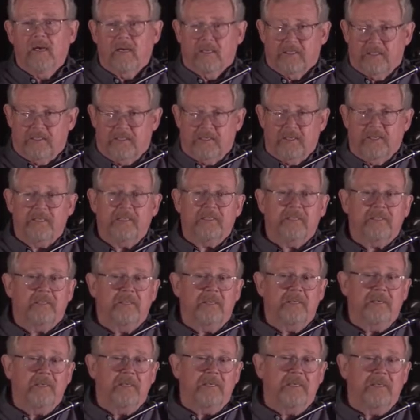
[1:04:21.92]
a
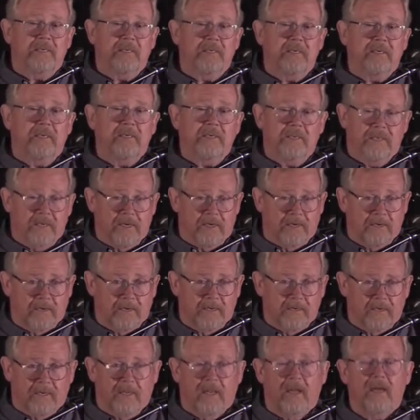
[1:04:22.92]
60
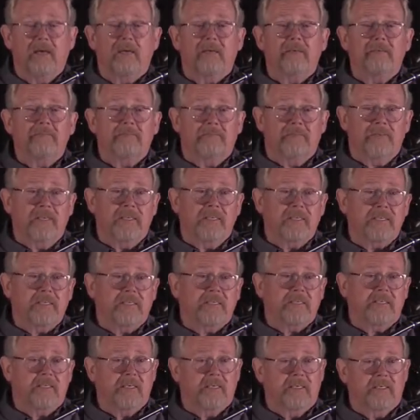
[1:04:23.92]
year love is
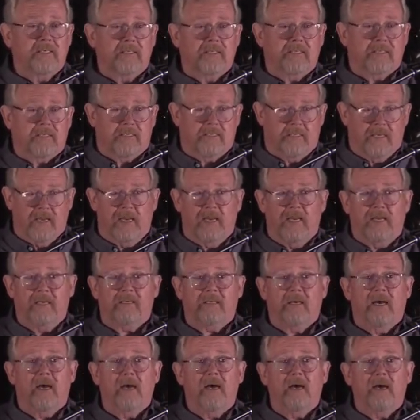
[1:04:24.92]
still
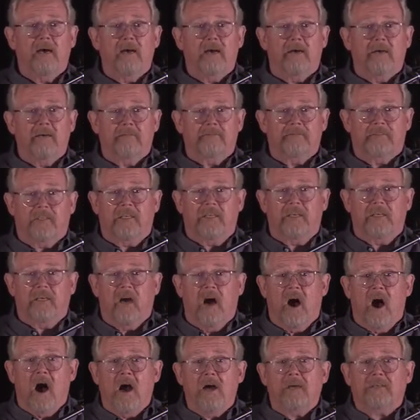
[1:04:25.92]
state of the
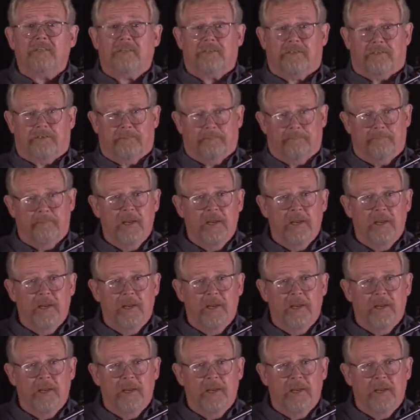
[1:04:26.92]
art.